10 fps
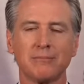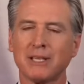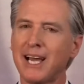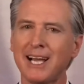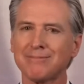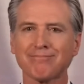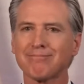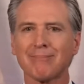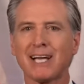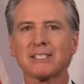But
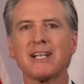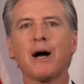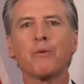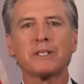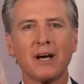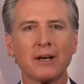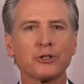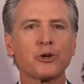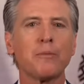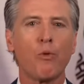that's not what
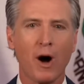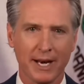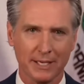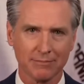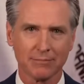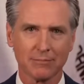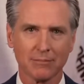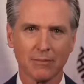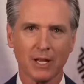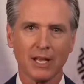Donald Trump wanted.
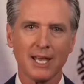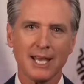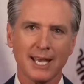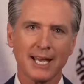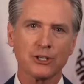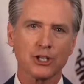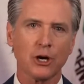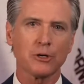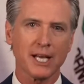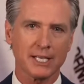He again
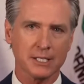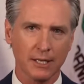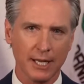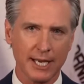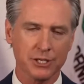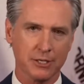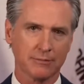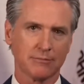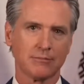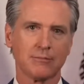chose escalation.
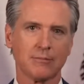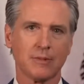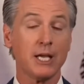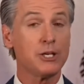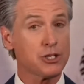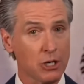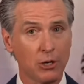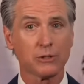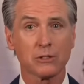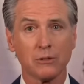He
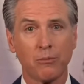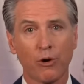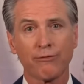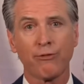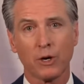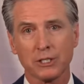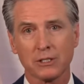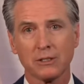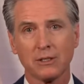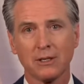chose more
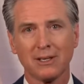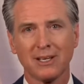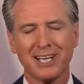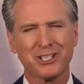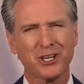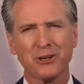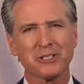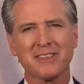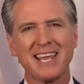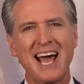force. He
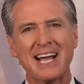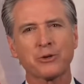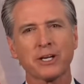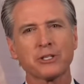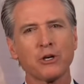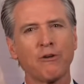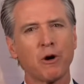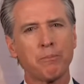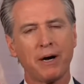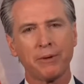chose theatrics
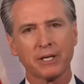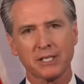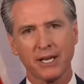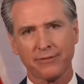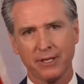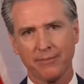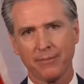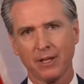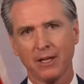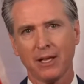over public safety.
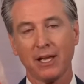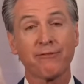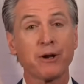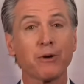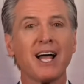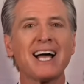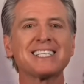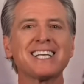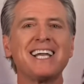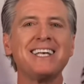He
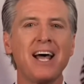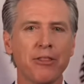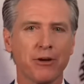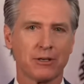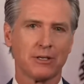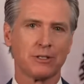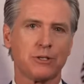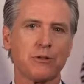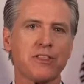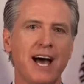federalized another
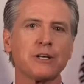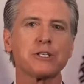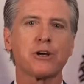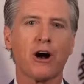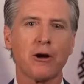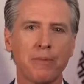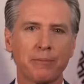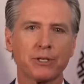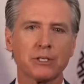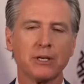2,000 Guard
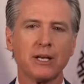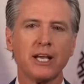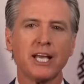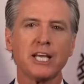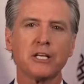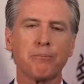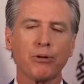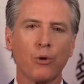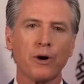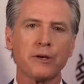members. He
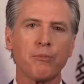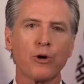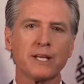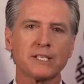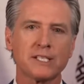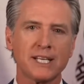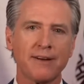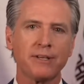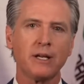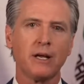deployed more than
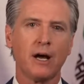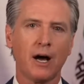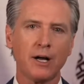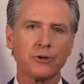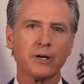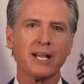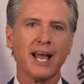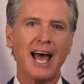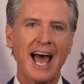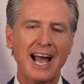
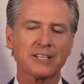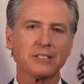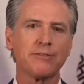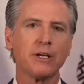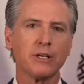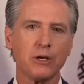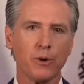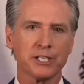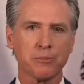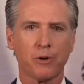700 active
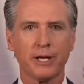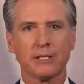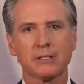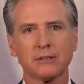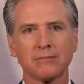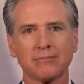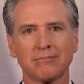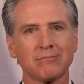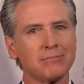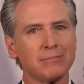U.S. Marines.
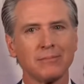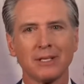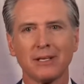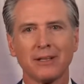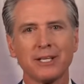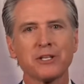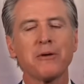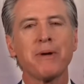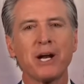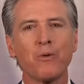These are
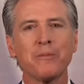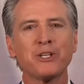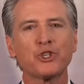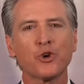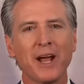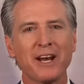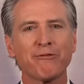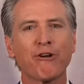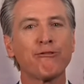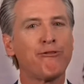the men and women trained
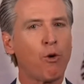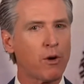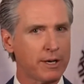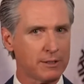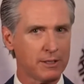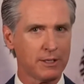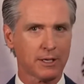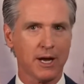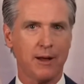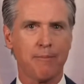for foreign
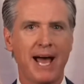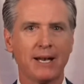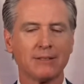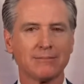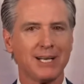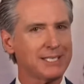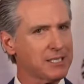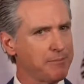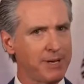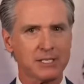combat, not
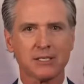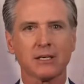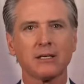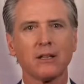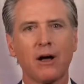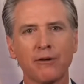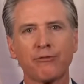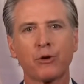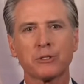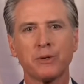domestic law
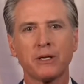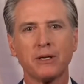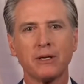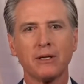enforcement.